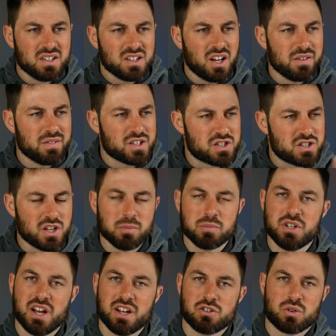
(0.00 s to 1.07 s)
kind of a
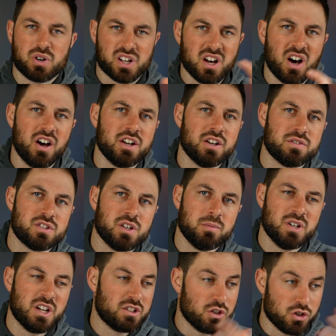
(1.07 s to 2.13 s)
subject or a kind of
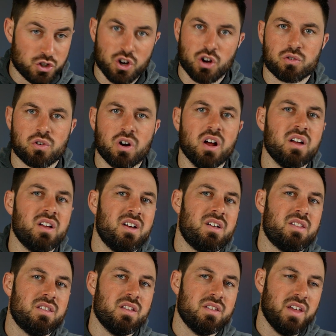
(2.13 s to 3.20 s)
subject, a genre
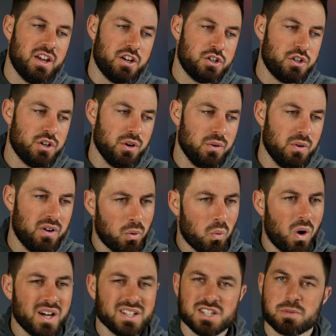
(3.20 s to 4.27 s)
that they shoot. But
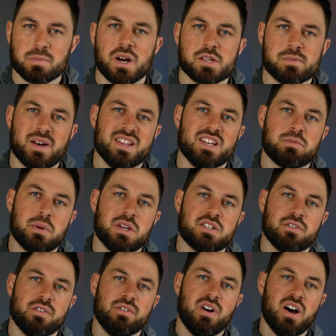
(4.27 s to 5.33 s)
what I despise about this
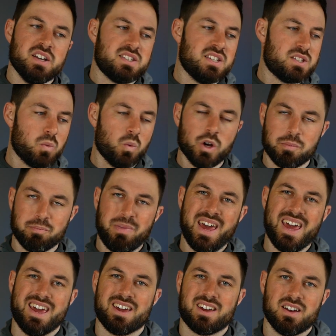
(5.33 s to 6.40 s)
piece of advice is the word
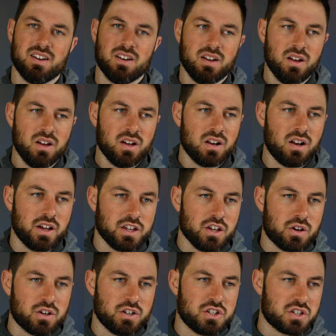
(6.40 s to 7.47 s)
pick. like
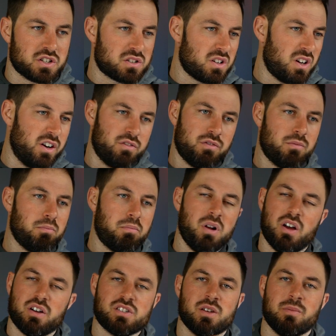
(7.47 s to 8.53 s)
you can just kind of
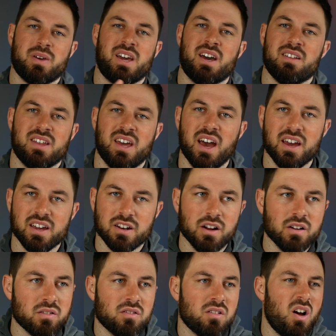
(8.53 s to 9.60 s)
pluck something out of the air, you
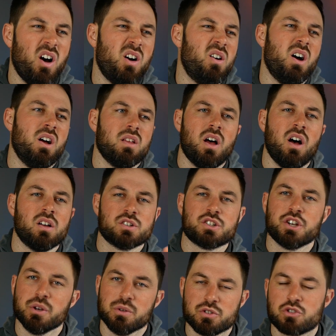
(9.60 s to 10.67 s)
know, oh, I'll
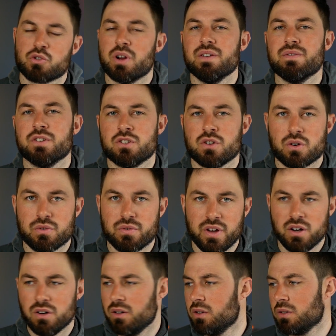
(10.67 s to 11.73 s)
shoot street
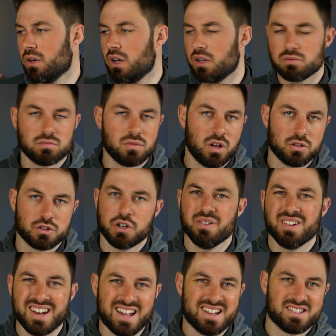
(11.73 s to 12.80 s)
photography, or oh, I'll
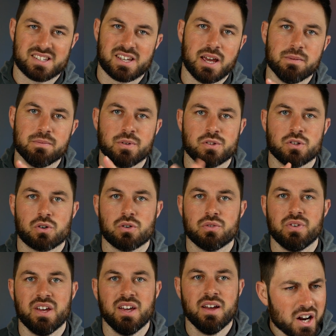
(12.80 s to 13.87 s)
shoot landscape
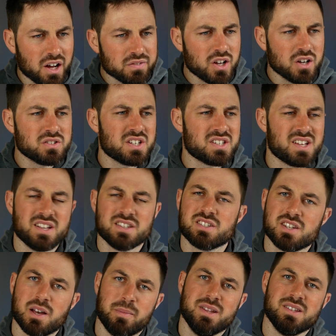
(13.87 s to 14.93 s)
photography. And I've noticed that in
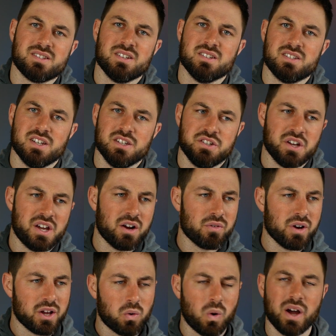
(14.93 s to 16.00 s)
some instances, you get
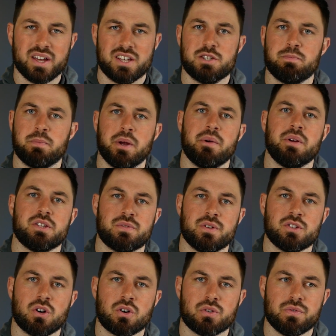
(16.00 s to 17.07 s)
really quite experienced
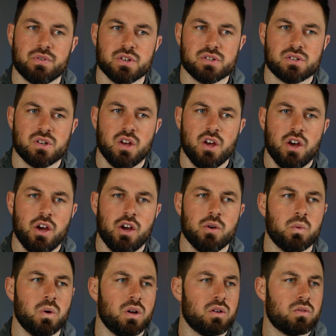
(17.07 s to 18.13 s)
photographers
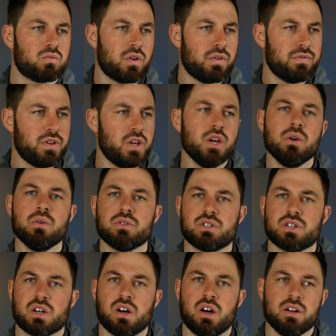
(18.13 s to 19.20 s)
who will refuse
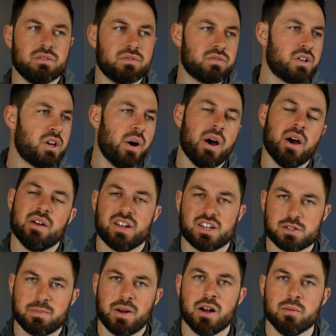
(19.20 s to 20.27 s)
to kind of go out and
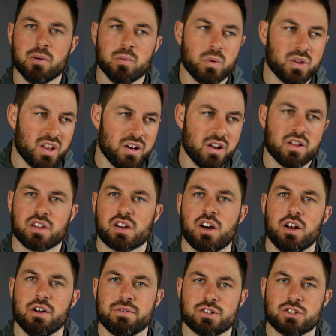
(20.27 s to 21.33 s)
experiment with another
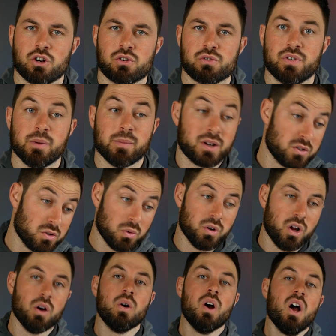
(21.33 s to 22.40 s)
kind of photography because, oh
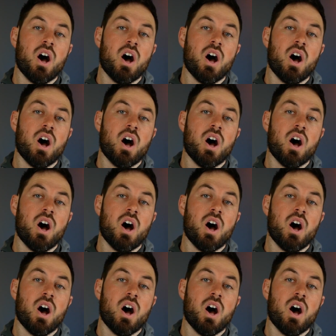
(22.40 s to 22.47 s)
no,